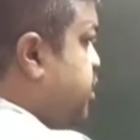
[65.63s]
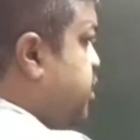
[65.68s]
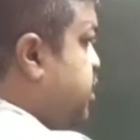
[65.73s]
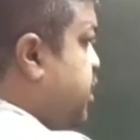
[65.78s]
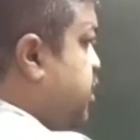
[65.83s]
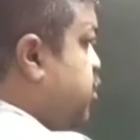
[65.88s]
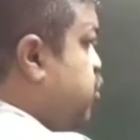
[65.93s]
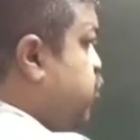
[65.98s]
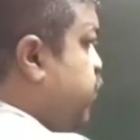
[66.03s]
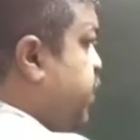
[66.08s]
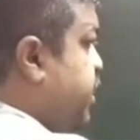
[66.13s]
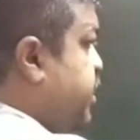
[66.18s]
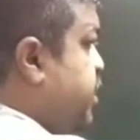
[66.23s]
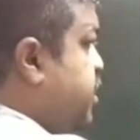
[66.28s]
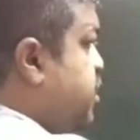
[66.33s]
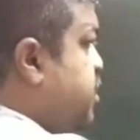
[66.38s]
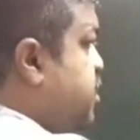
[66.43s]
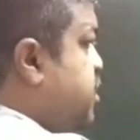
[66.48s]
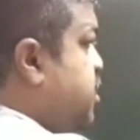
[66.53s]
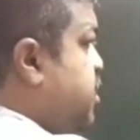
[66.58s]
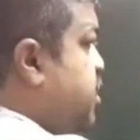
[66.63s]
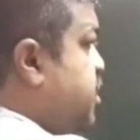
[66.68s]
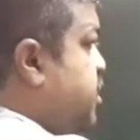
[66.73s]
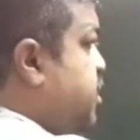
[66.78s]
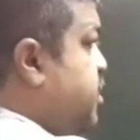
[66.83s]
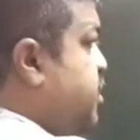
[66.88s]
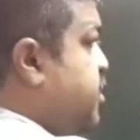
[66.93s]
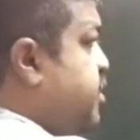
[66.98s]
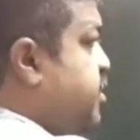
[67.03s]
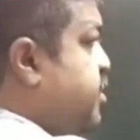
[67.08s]
these are two vectors,
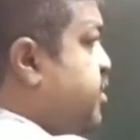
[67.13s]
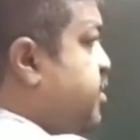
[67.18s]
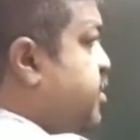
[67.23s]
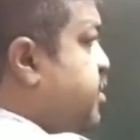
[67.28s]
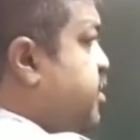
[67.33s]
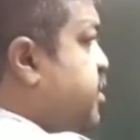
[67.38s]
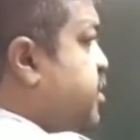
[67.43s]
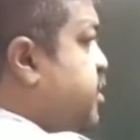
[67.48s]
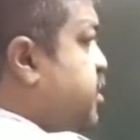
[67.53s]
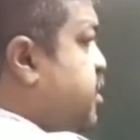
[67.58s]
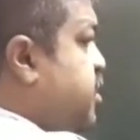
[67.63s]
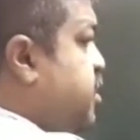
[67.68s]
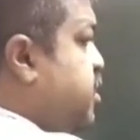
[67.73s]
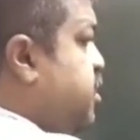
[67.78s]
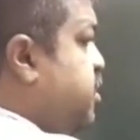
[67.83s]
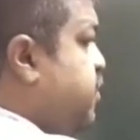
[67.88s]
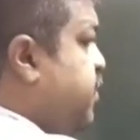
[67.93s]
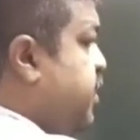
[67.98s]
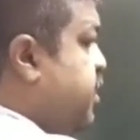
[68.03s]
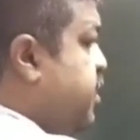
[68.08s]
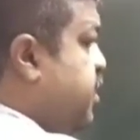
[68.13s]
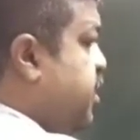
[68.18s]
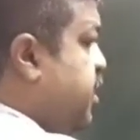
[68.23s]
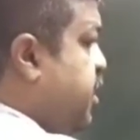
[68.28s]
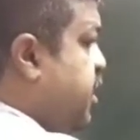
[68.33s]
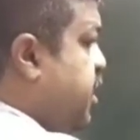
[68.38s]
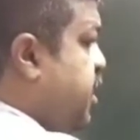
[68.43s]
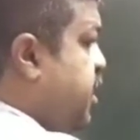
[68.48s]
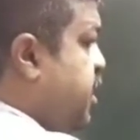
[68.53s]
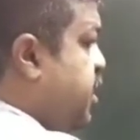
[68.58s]
this is vector
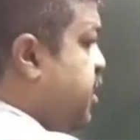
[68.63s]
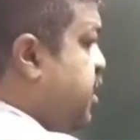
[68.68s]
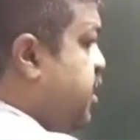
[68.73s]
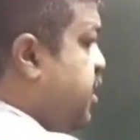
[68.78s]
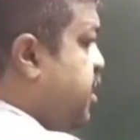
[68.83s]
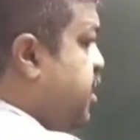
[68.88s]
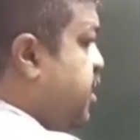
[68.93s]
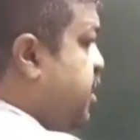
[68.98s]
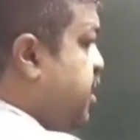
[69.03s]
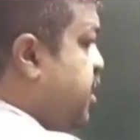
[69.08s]
A